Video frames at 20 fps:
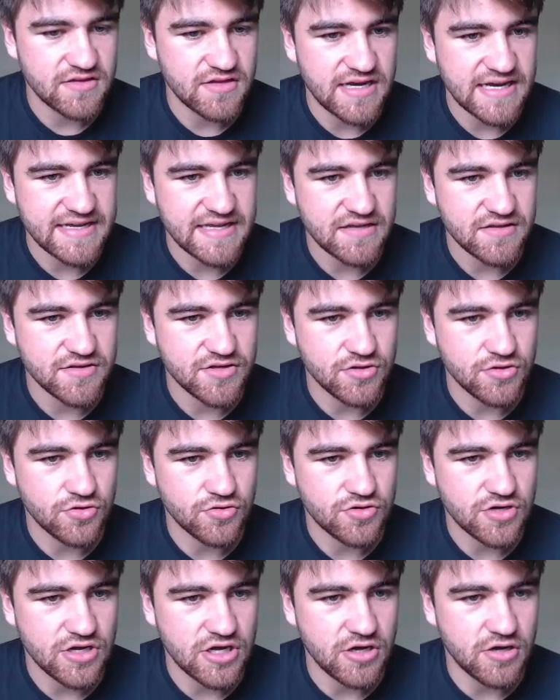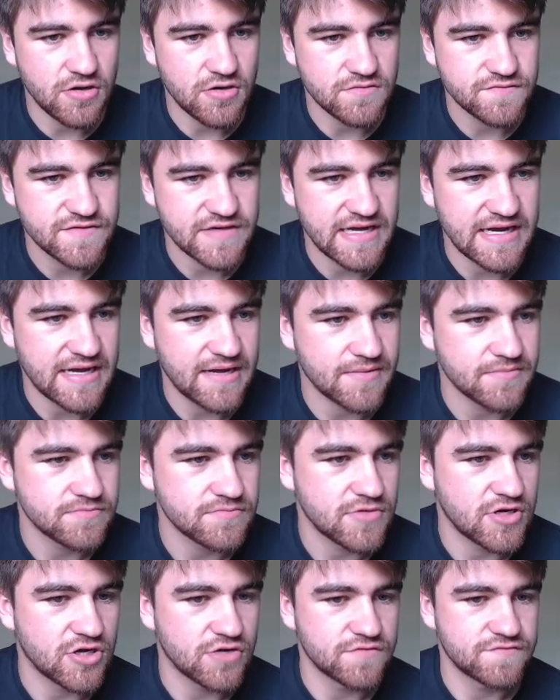liking the look
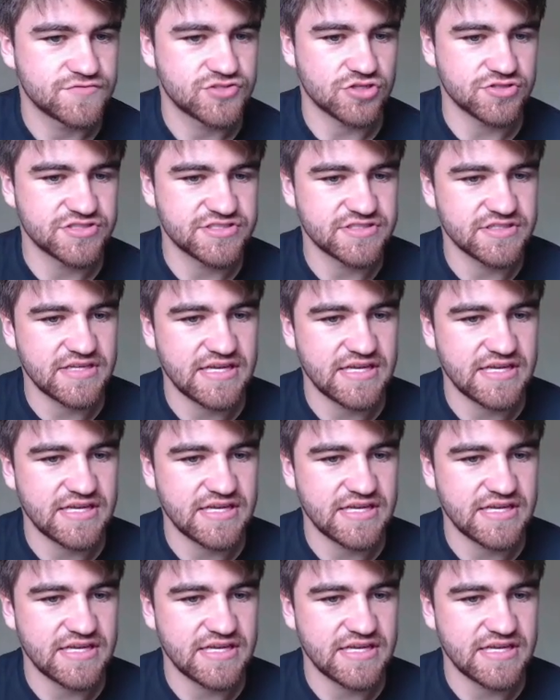of Johnson